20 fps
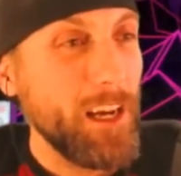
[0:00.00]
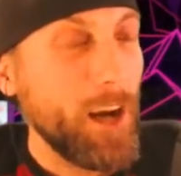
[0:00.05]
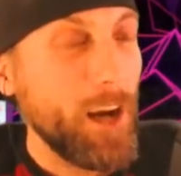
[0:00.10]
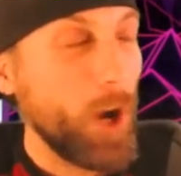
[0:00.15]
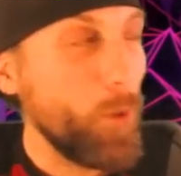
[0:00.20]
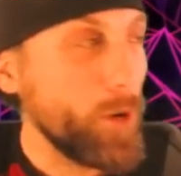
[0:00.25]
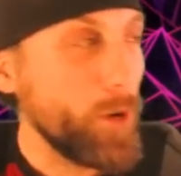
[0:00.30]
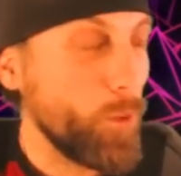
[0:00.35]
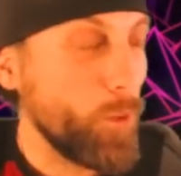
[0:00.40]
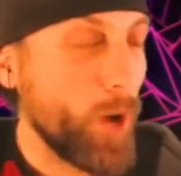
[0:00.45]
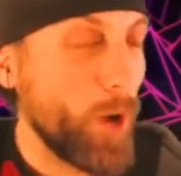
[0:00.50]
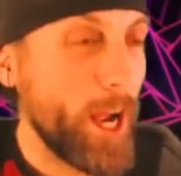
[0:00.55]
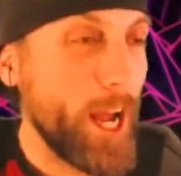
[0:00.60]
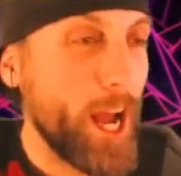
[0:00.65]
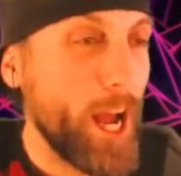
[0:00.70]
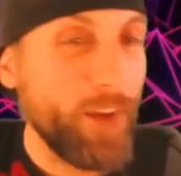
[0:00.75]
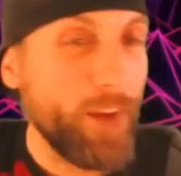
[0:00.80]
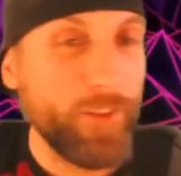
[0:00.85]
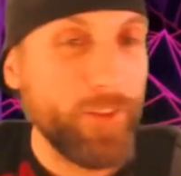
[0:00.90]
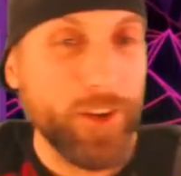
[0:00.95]
I wonder why I
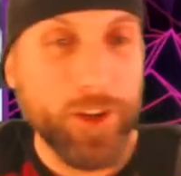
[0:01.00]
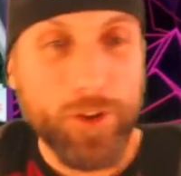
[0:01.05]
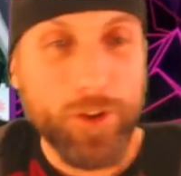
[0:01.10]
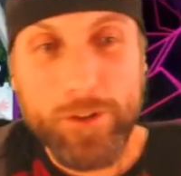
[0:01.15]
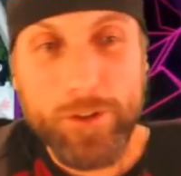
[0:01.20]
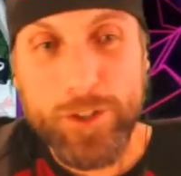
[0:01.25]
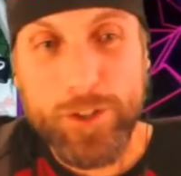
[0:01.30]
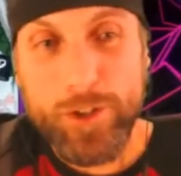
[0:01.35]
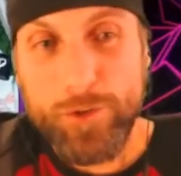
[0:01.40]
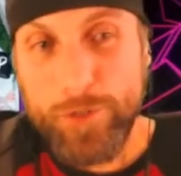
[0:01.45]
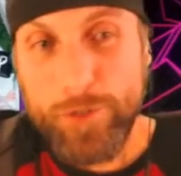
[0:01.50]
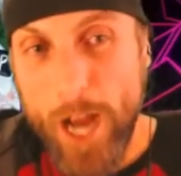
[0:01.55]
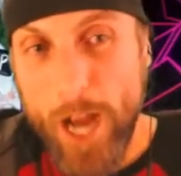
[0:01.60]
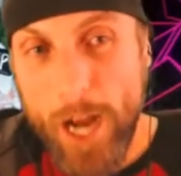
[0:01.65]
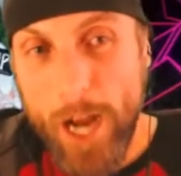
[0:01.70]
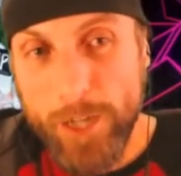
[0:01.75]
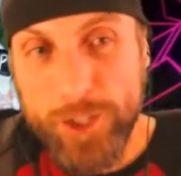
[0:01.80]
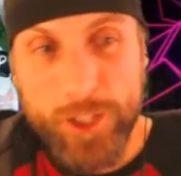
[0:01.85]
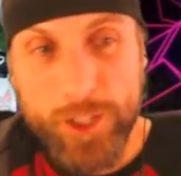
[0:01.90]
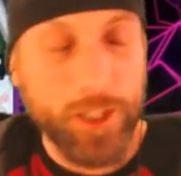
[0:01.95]
have an allergic
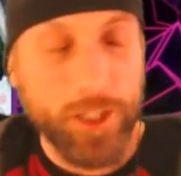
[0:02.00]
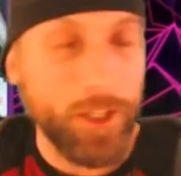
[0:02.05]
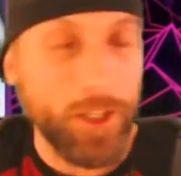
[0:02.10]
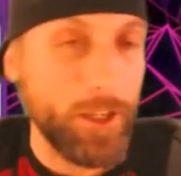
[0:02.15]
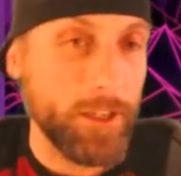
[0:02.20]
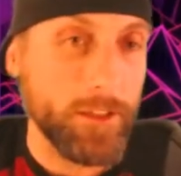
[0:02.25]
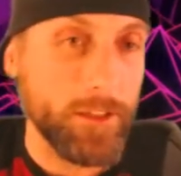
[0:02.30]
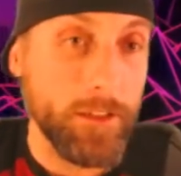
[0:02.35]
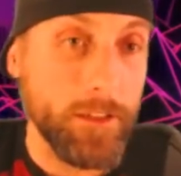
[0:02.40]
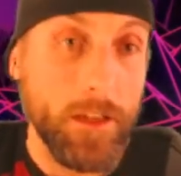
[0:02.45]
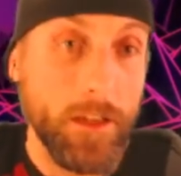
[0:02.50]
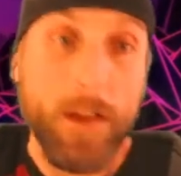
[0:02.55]
reaction to this.